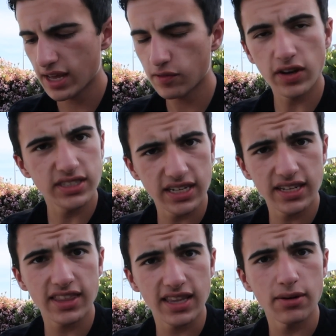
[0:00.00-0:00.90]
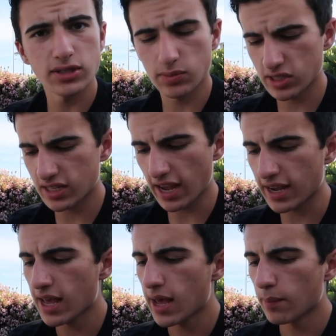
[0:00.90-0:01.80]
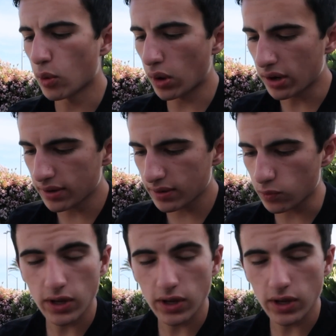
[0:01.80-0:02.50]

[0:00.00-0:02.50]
If I didn't, then that was a mistake. But